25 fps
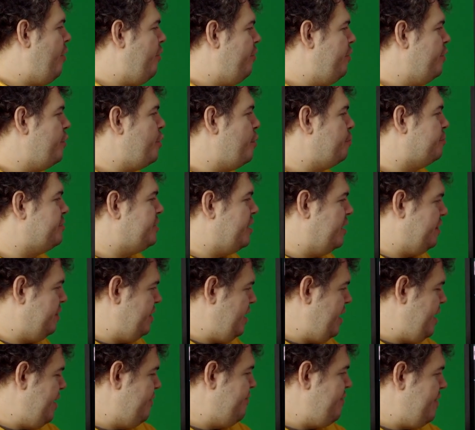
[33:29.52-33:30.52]
the object,
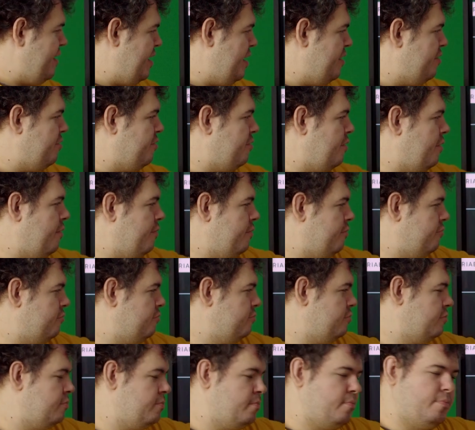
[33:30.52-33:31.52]
if it is
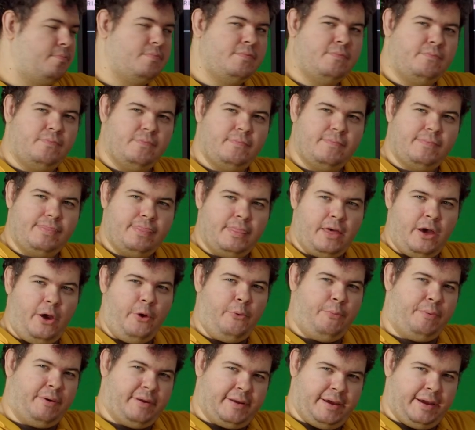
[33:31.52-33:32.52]

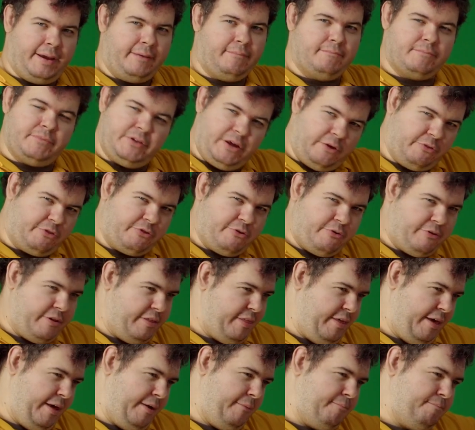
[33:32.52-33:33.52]
opening, don't do
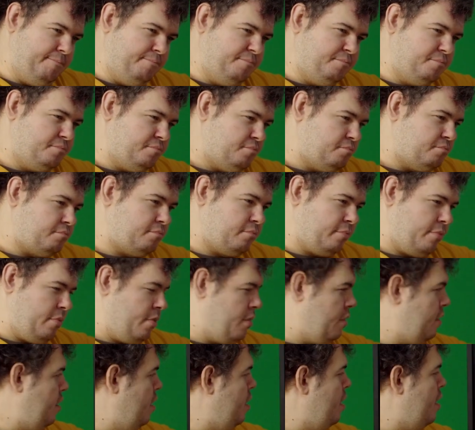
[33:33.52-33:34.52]
anything.
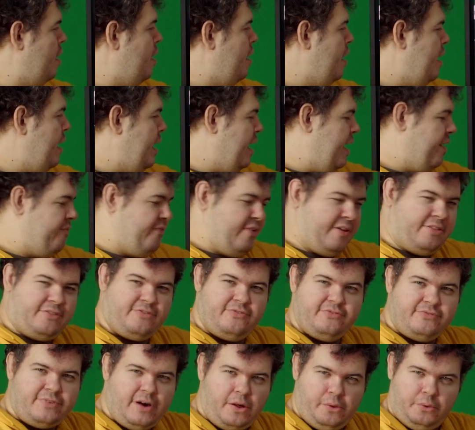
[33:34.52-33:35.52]
If it's
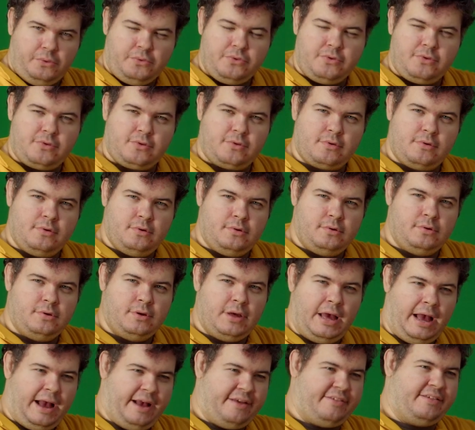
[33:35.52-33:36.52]
false,
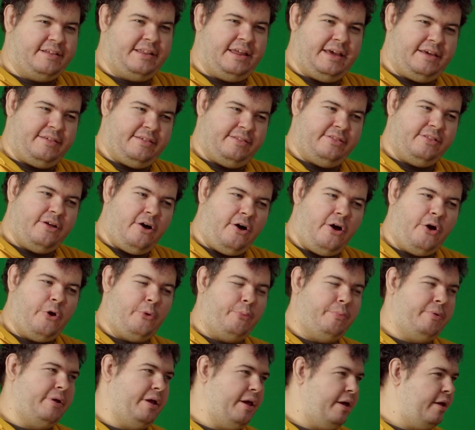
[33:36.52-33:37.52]
as it is not
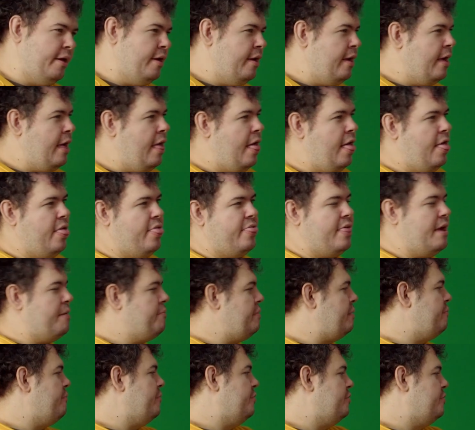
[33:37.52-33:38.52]
opening, then we
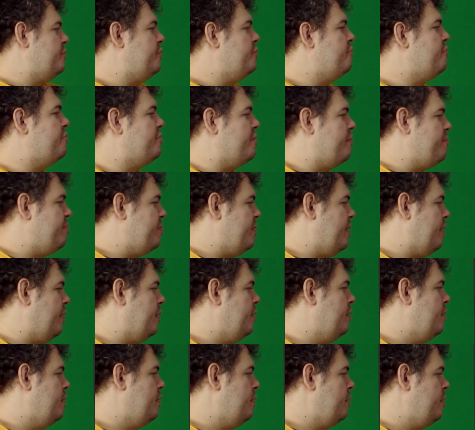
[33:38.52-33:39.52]
want to do something.
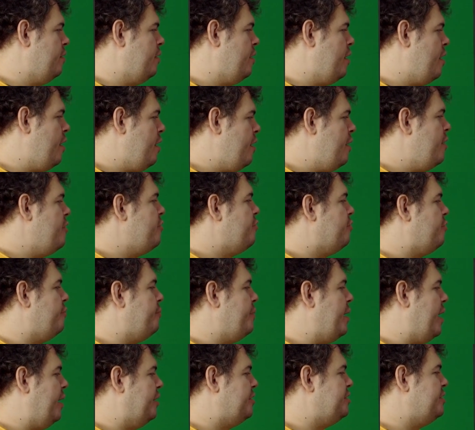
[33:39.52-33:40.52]
So we
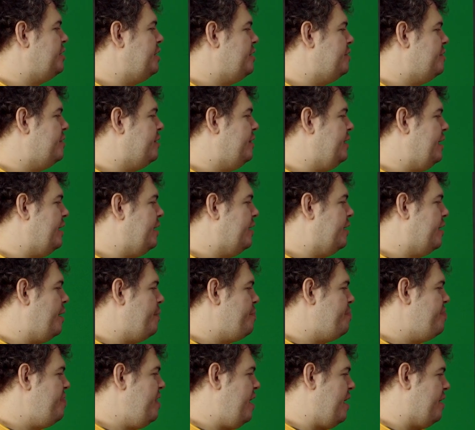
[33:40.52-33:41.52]
actually need to link up
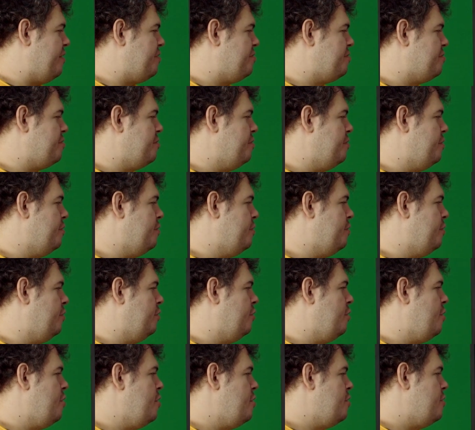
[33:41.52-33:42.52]
this
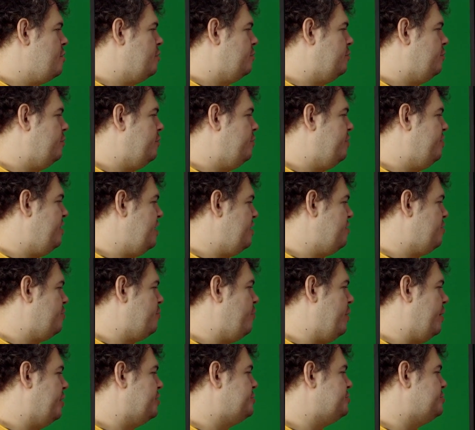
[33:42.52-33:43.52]
to this
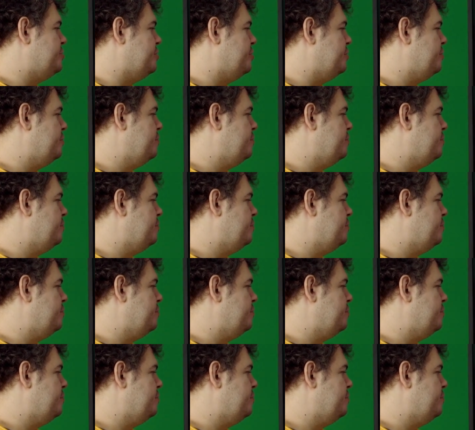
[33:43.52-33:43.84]
question